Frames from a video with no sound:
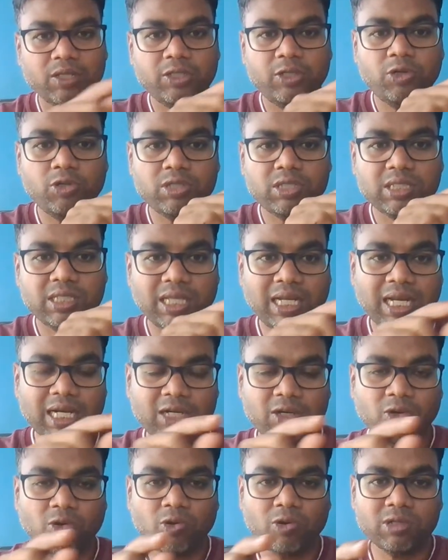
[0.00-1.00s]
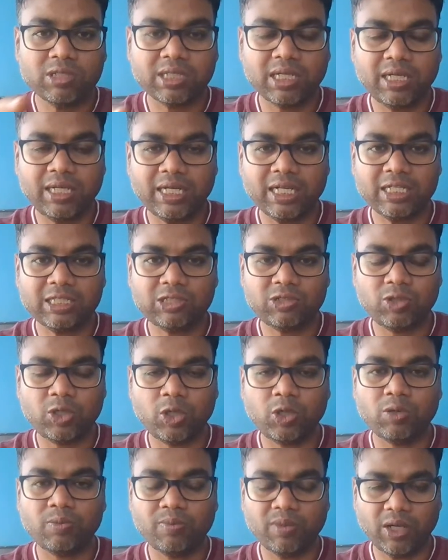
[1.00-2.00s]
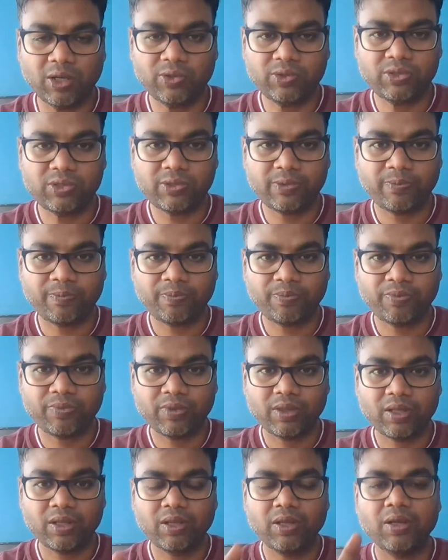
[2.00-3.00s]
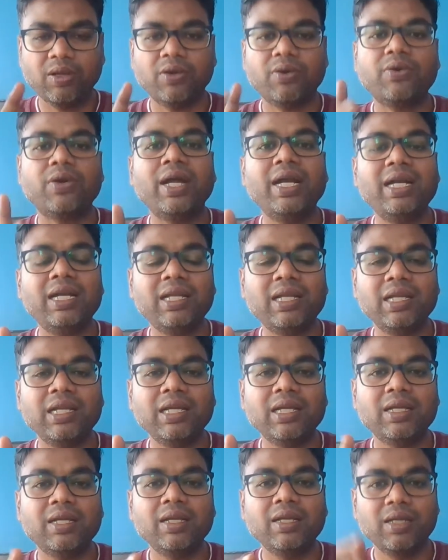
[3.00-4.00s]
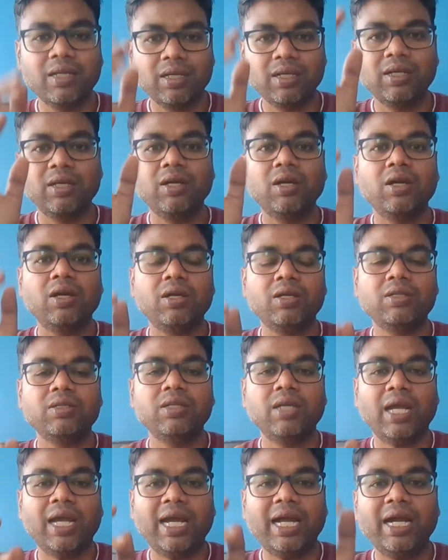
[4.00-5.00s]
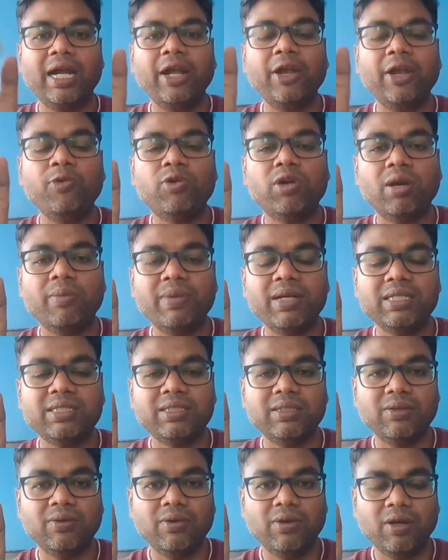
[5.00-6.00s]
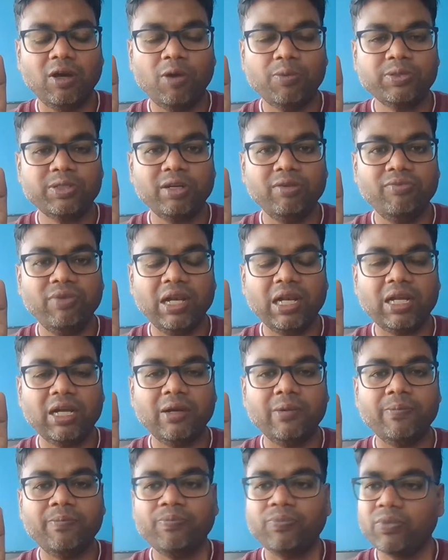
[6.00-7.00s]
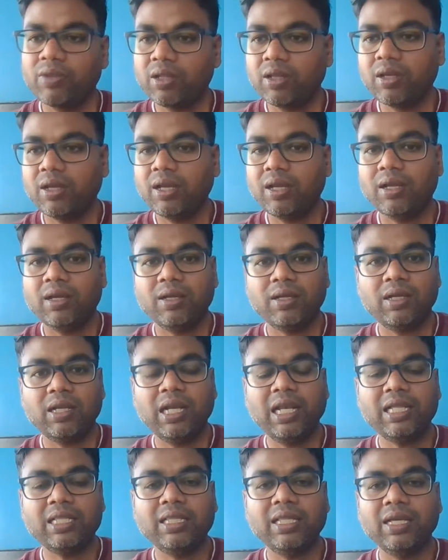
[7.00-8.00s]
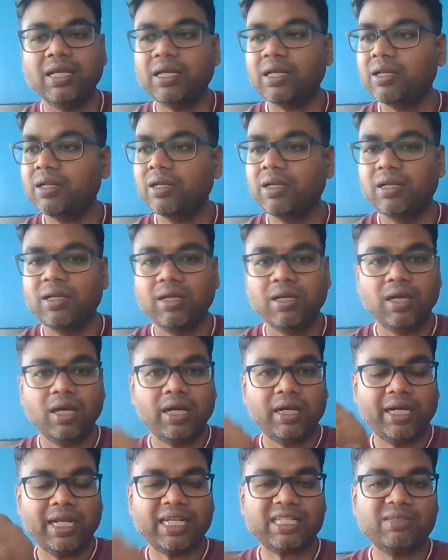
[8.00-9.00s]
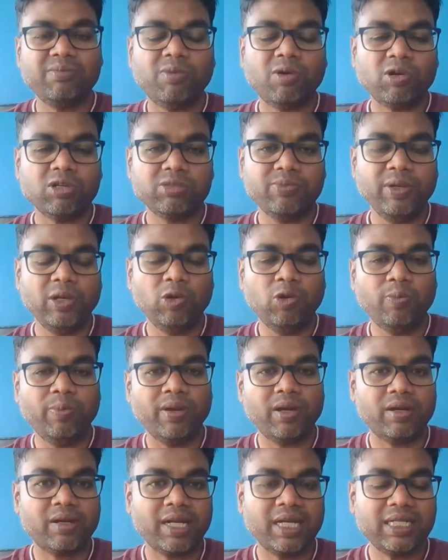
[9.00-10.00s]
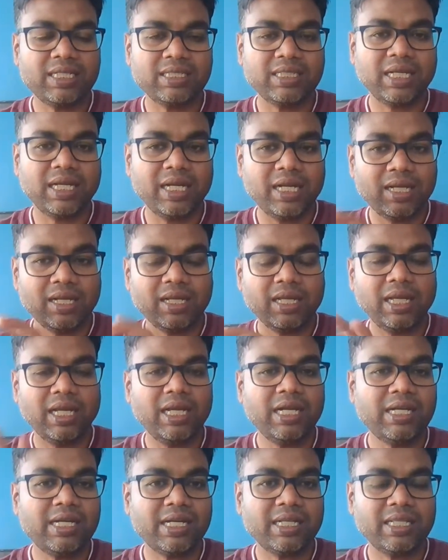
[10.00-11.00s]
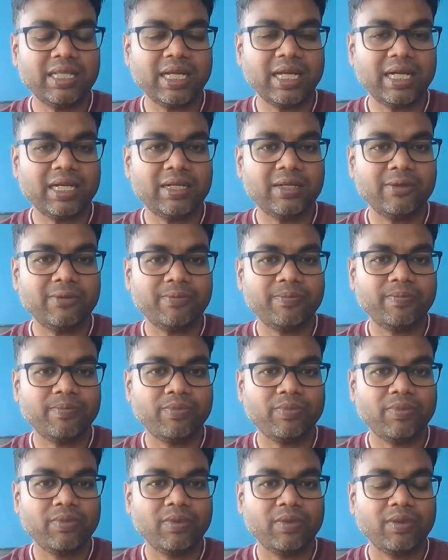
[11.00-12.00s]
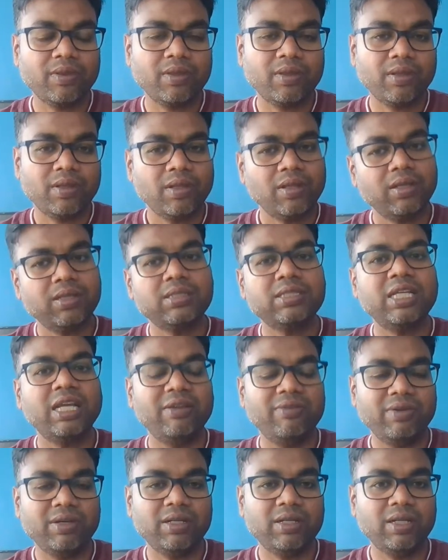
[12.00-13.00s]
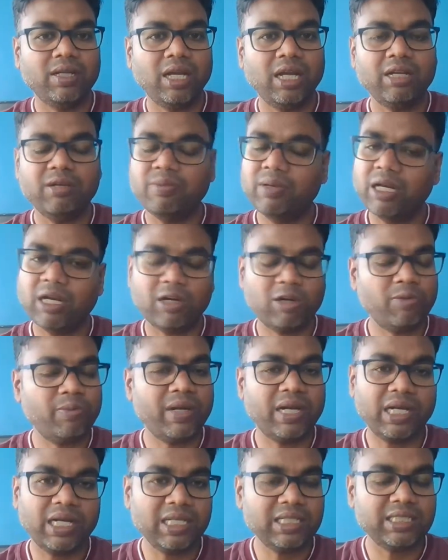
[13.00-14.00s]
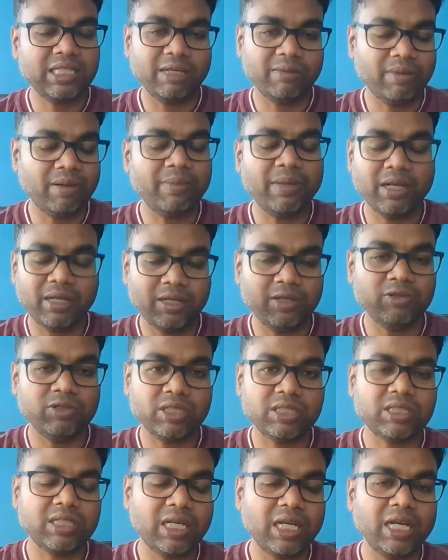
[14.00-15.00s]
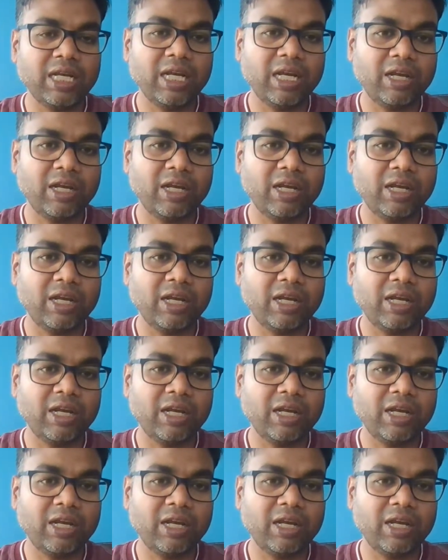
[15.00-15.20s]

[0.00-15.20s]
You select whole sentence through your mouse, right click, add new comments option will come. Click there, a text box will open right side. Enter that, save it. It will automatically save. I mean, you just